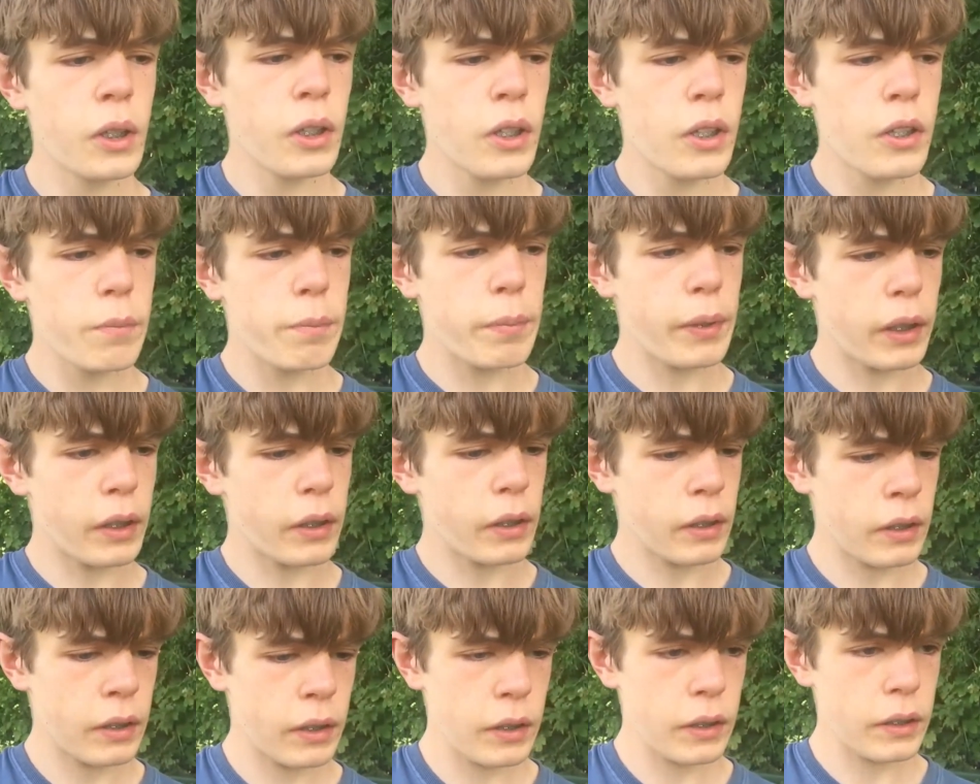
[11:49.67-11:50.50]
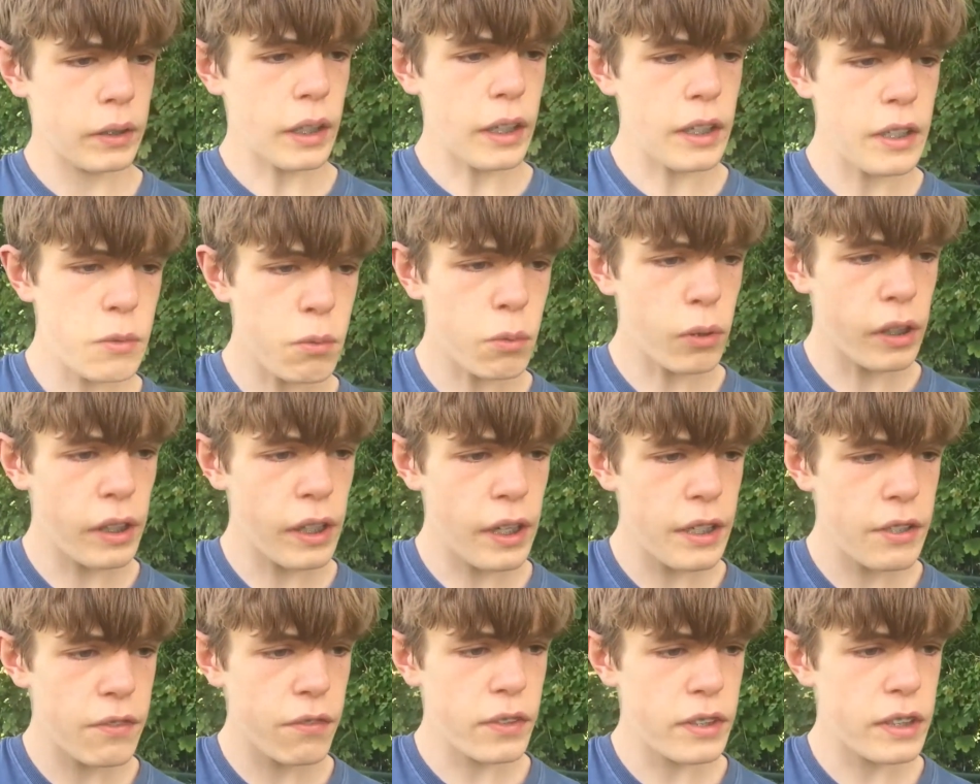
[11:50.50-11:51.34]
But that is what it is
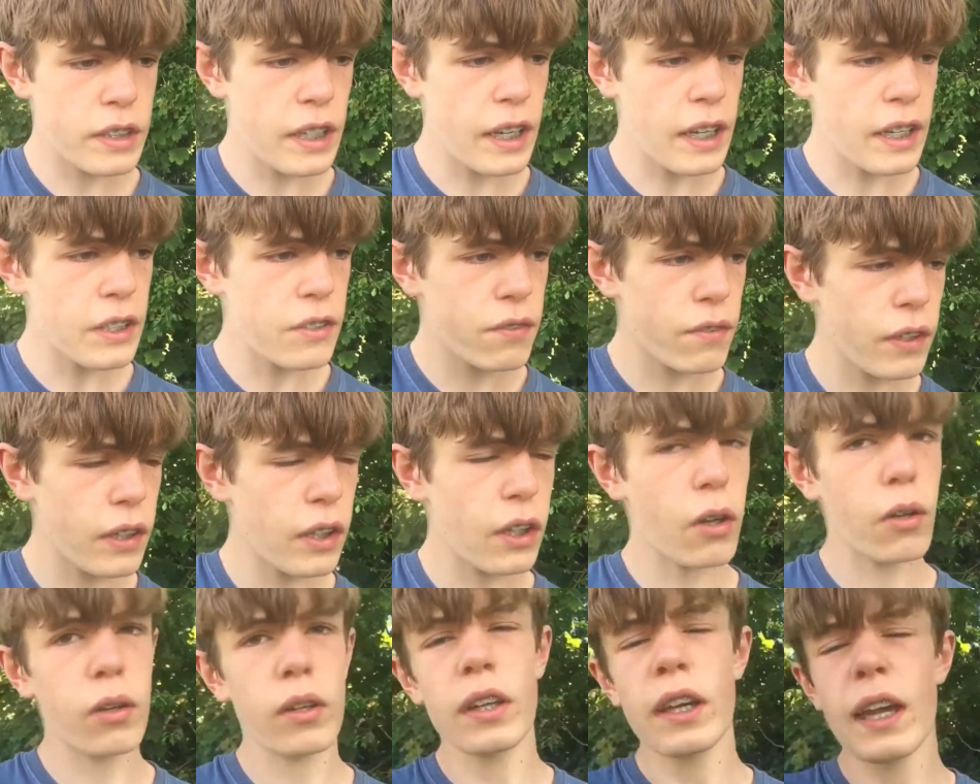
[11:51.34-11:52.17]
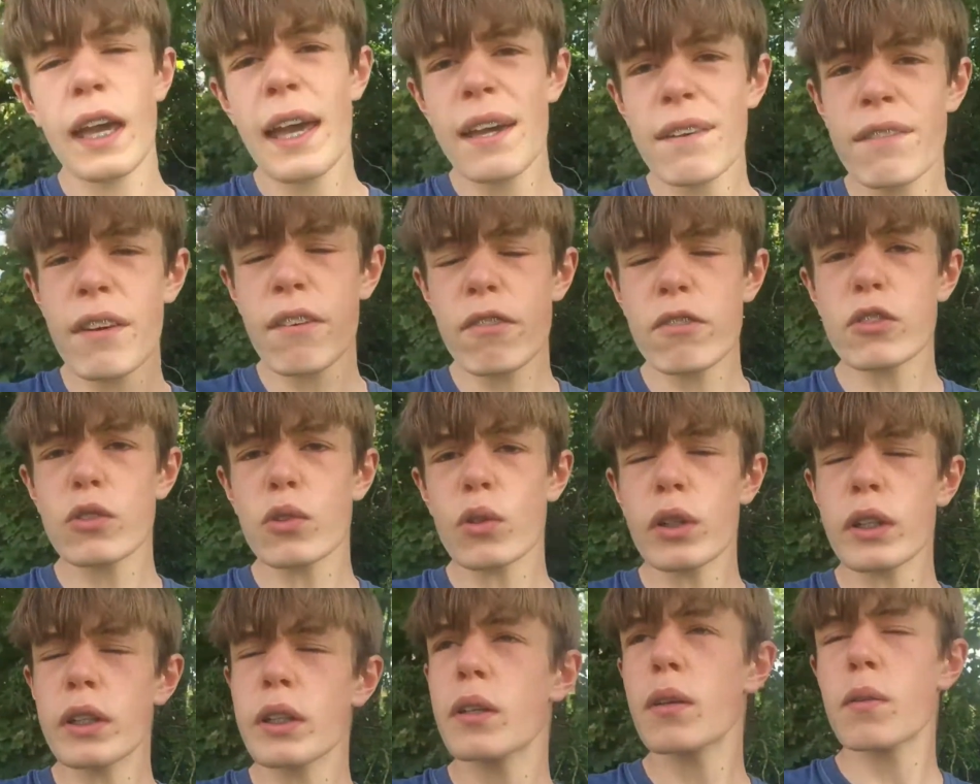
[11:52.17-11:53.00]
for today's video. If you have
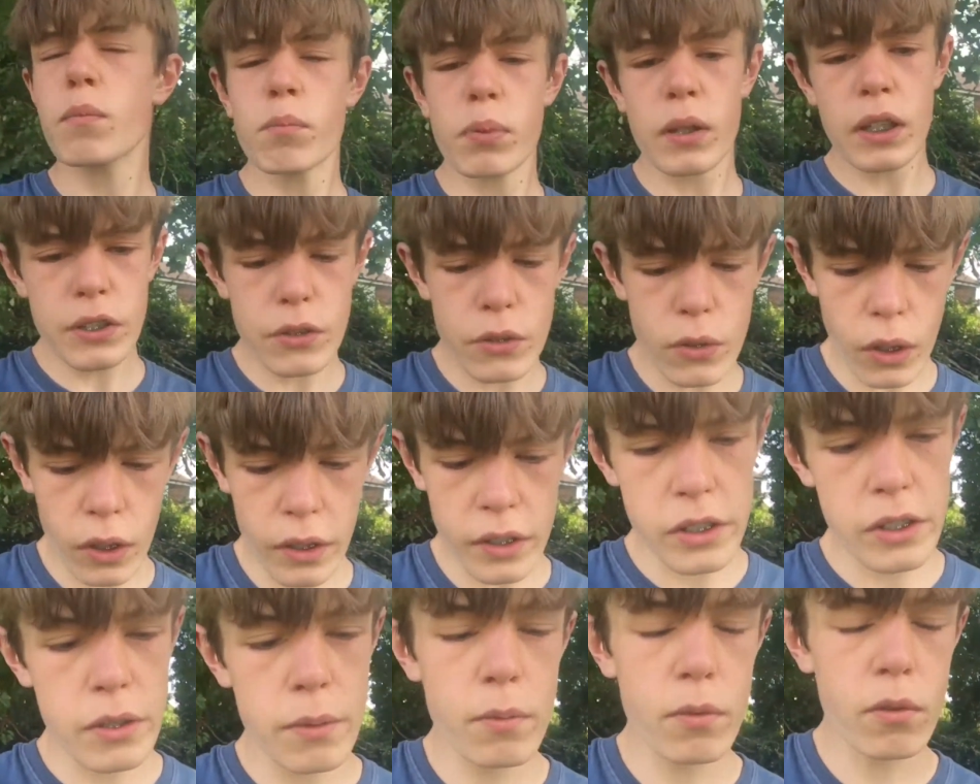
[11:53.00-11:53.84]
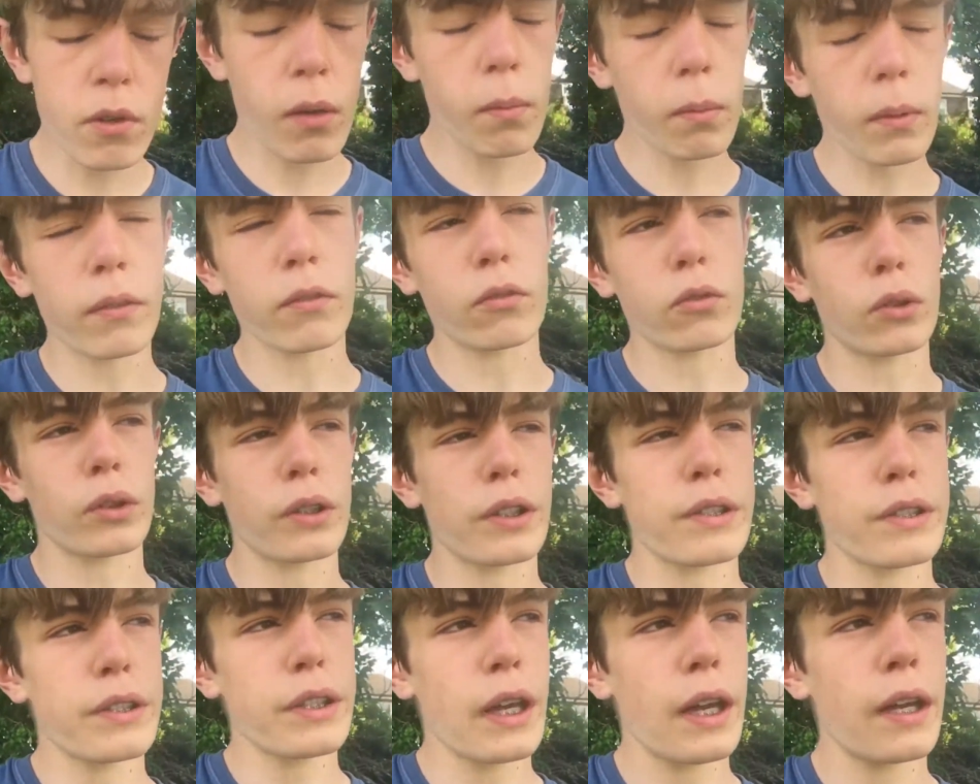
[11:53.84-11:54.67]
enjoyed, please do like and subscribe, like I've already
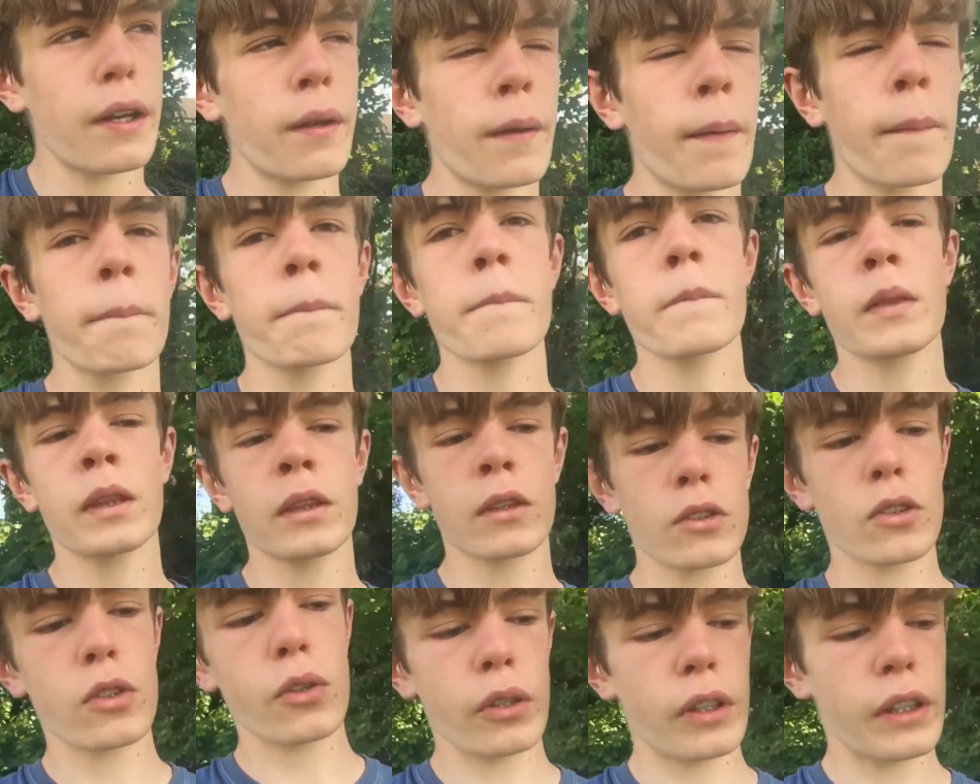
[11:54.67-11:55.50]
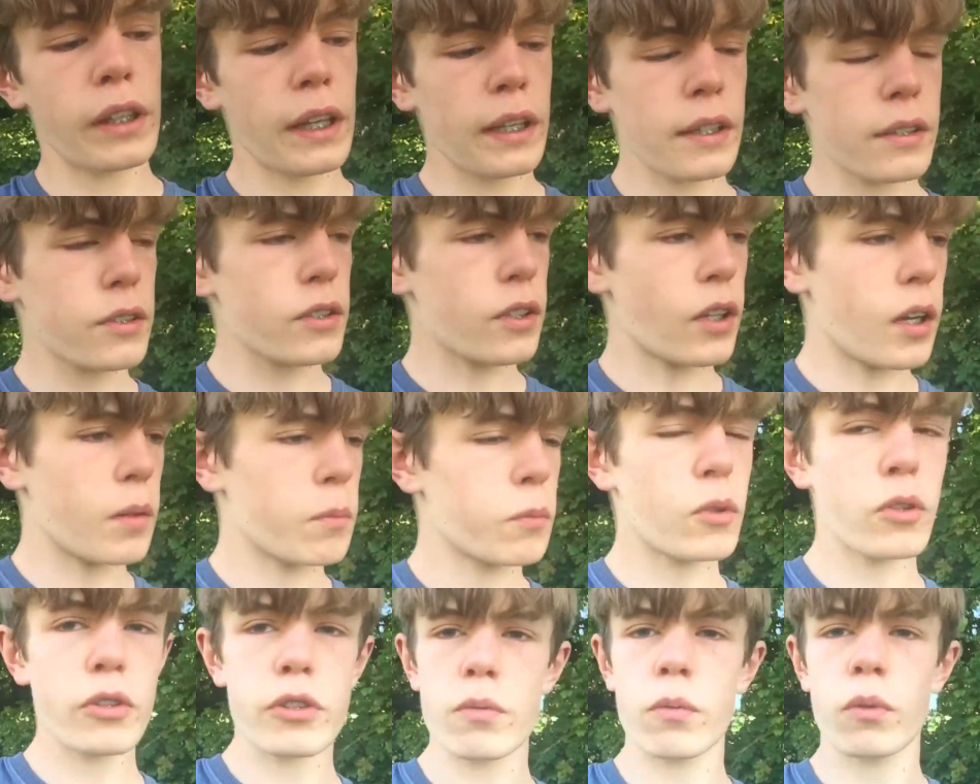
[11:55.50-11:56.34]
said. Tune in next time. Got
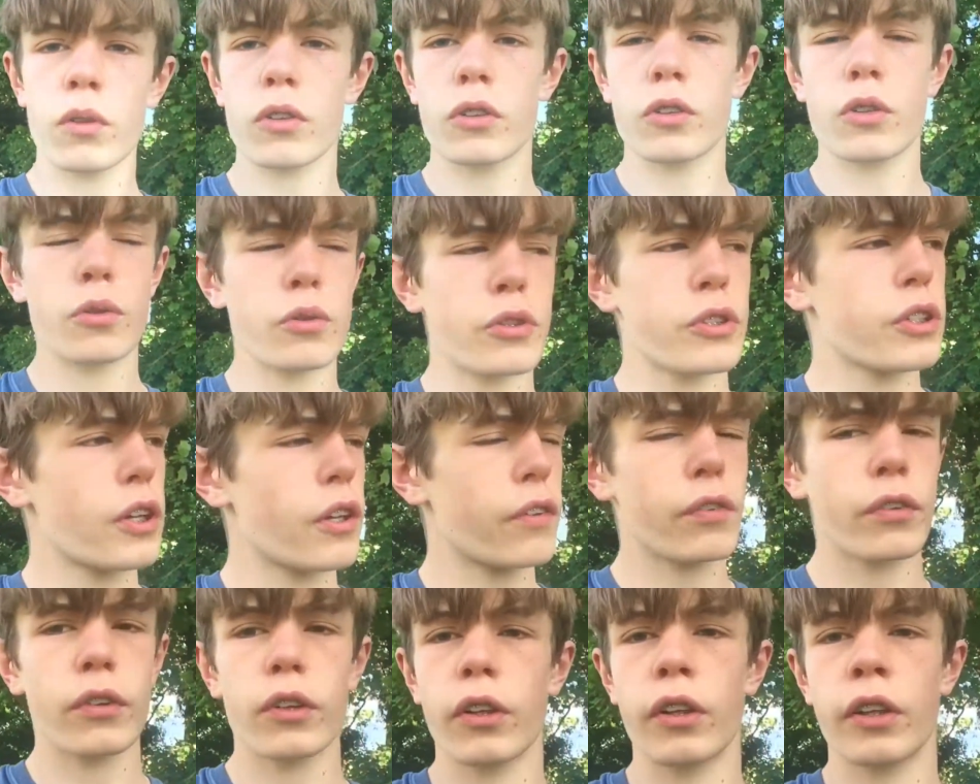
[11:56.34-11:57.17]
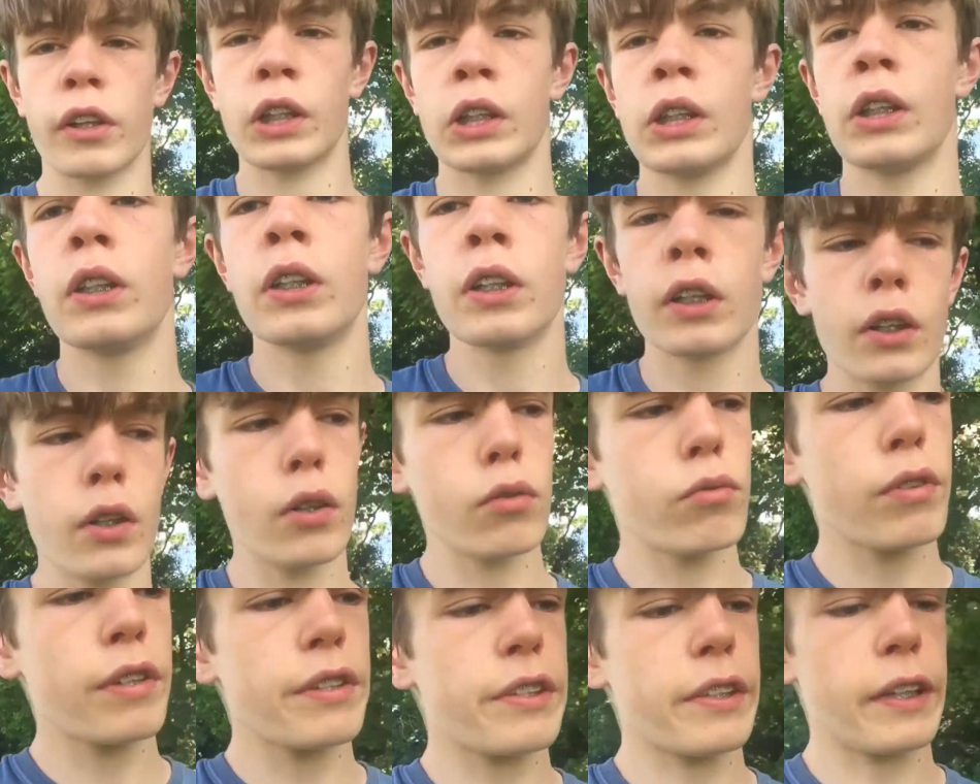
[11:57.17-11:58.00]
some lot of cool stuff. I've got to go
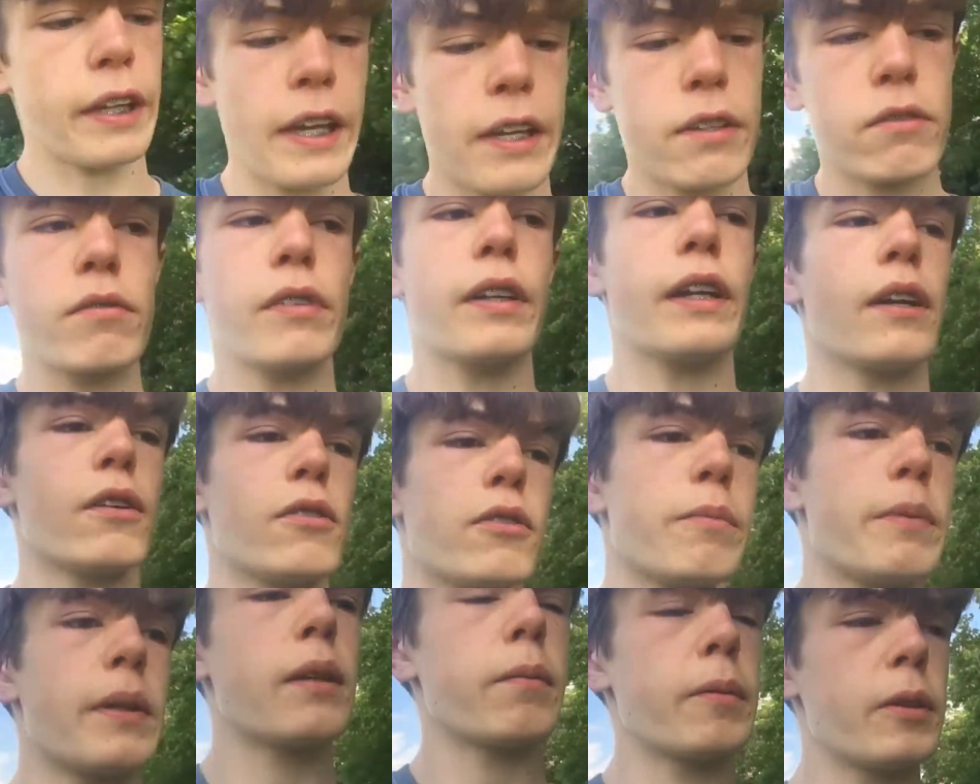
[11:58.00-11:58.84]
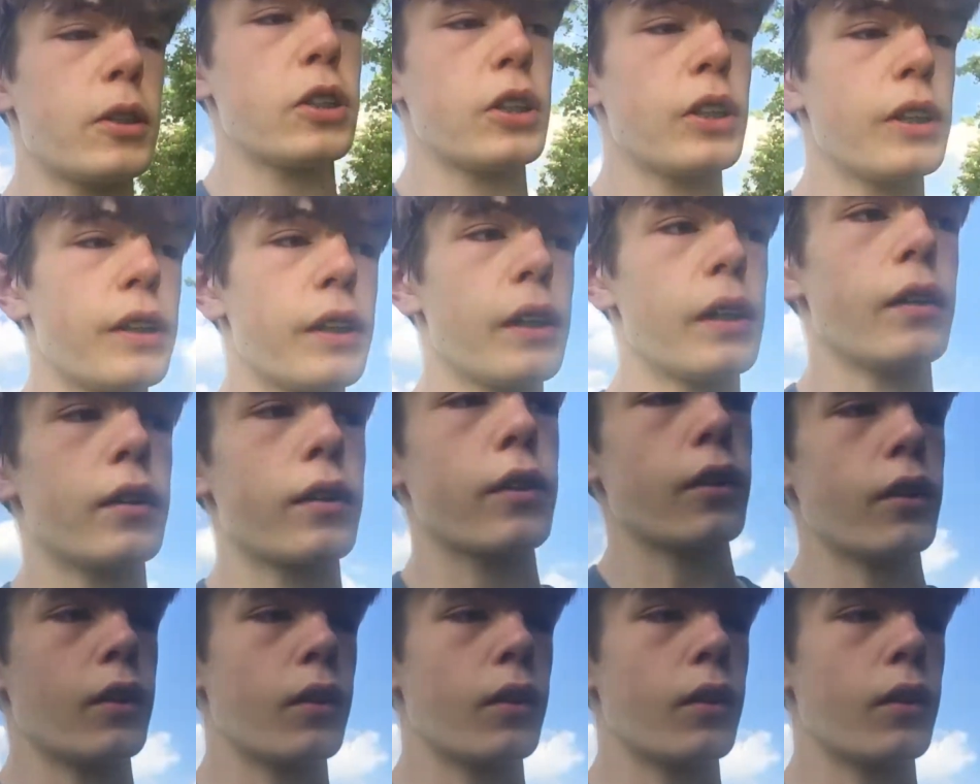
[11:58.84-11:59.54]
wrestle Henry now. He's being a bit cheeky. I don't know.